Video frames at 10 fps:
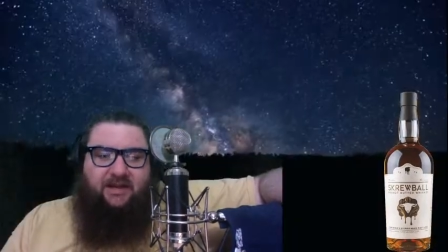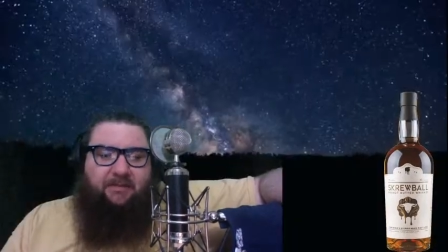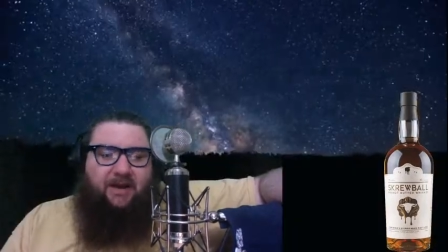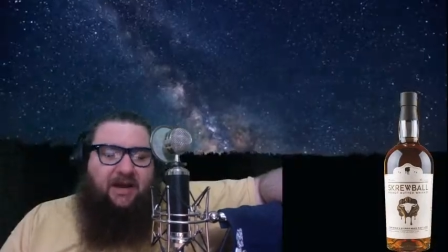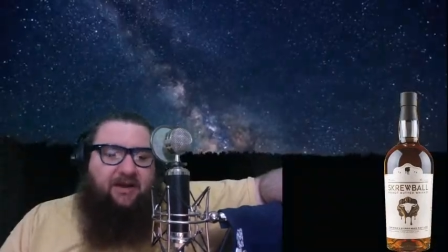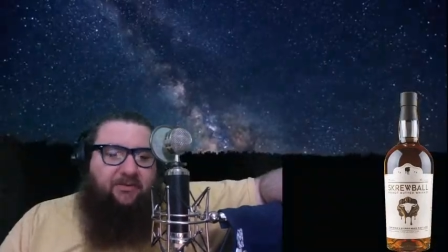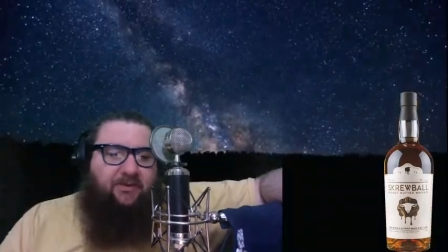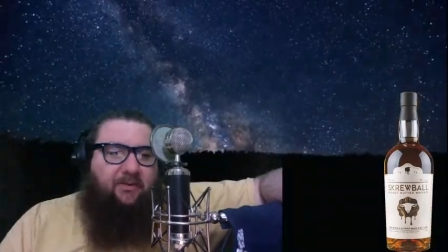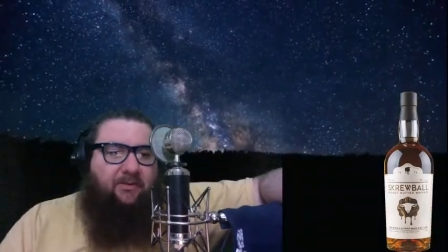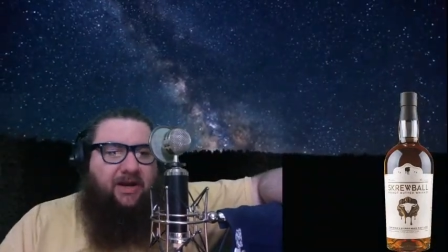buying
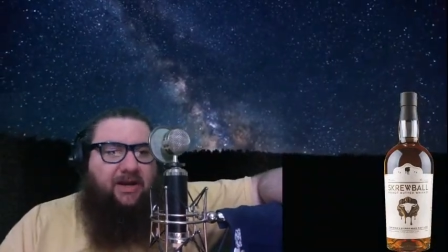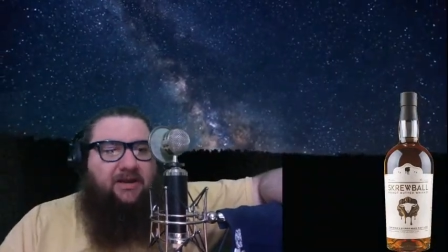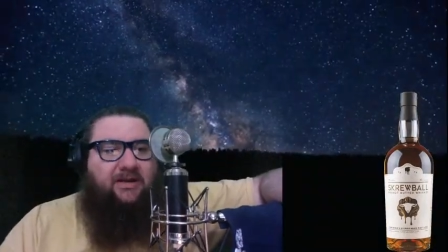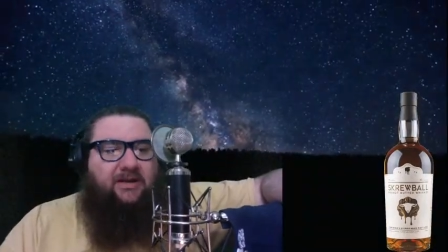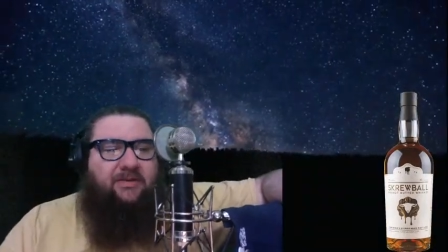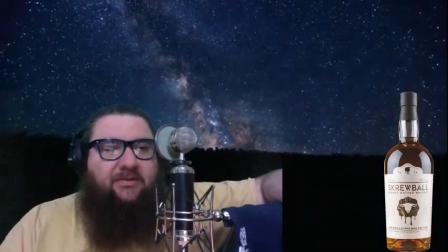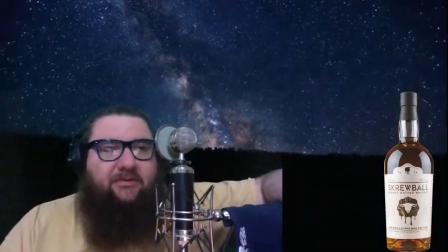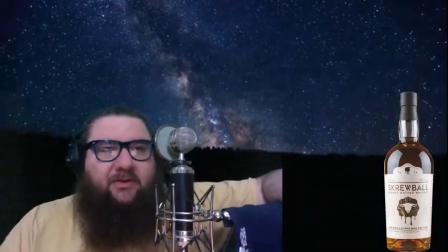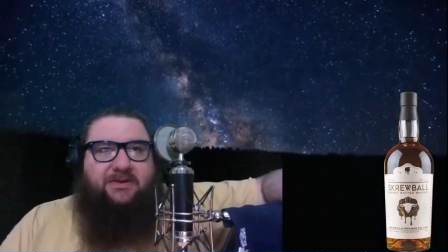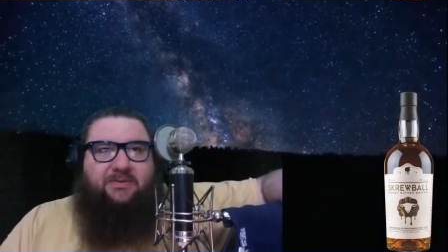a ring
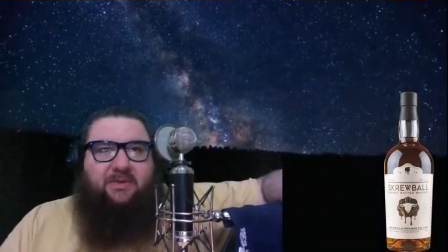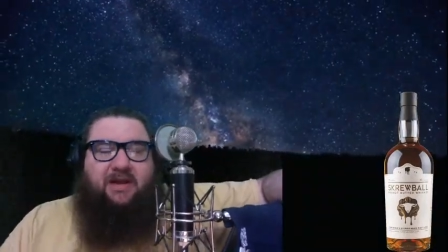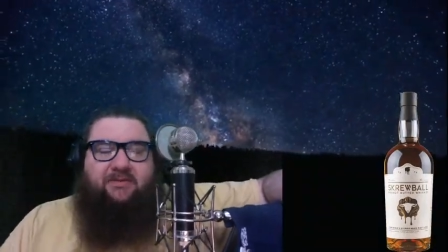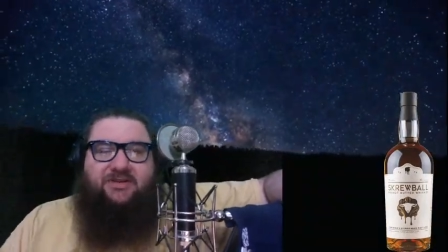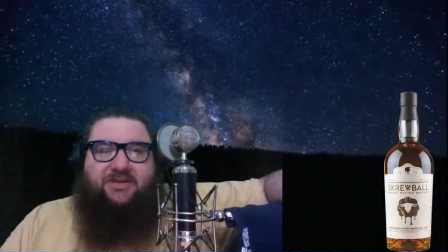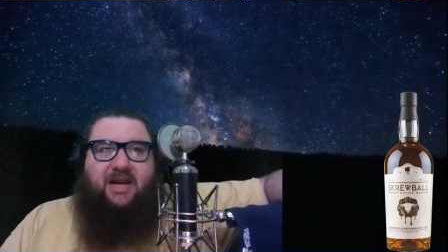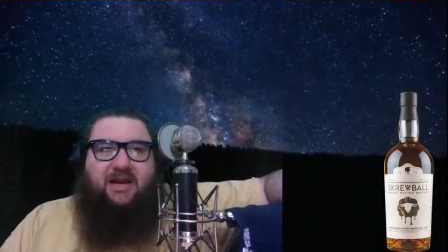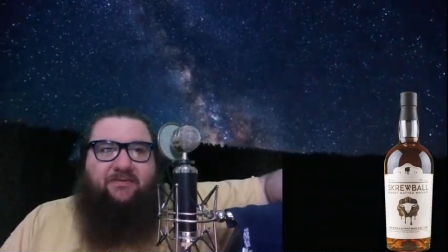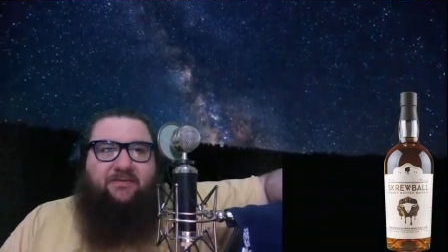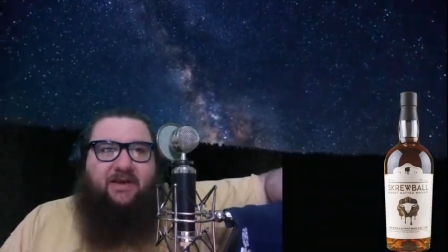for his wife, a
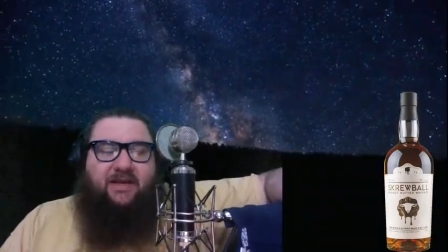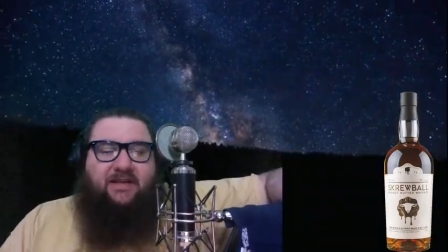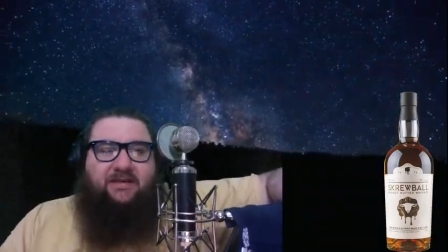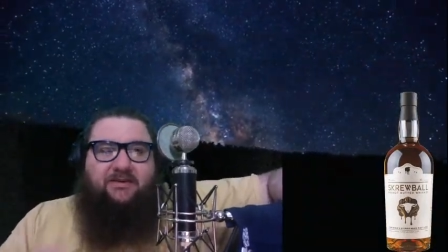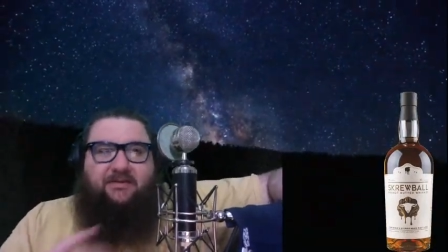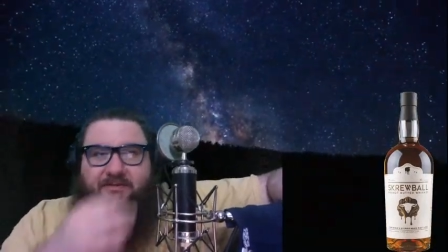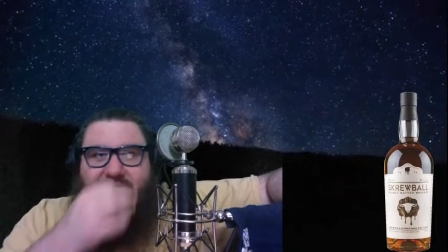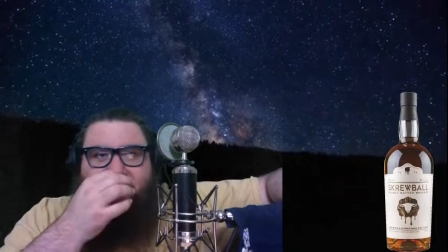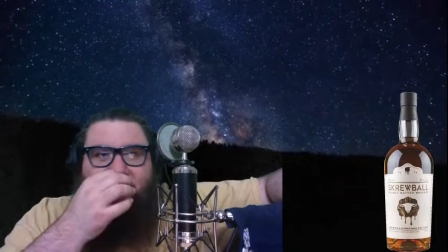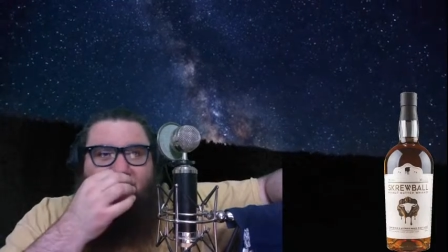giant fucking
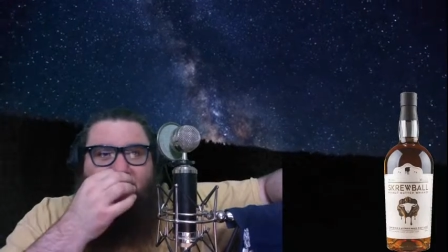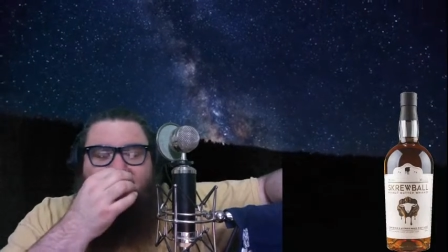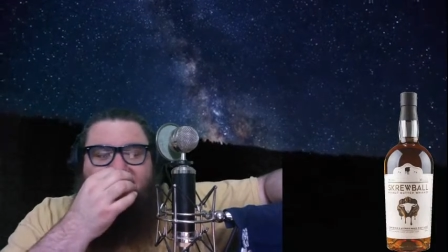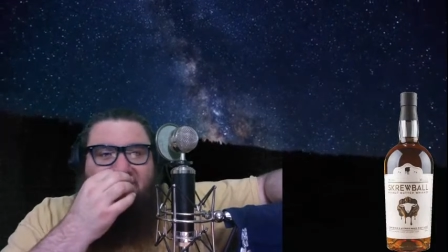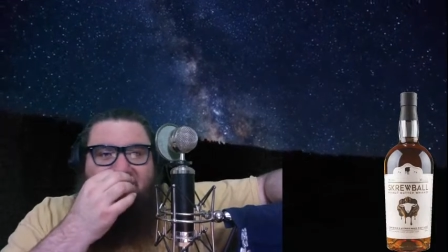stone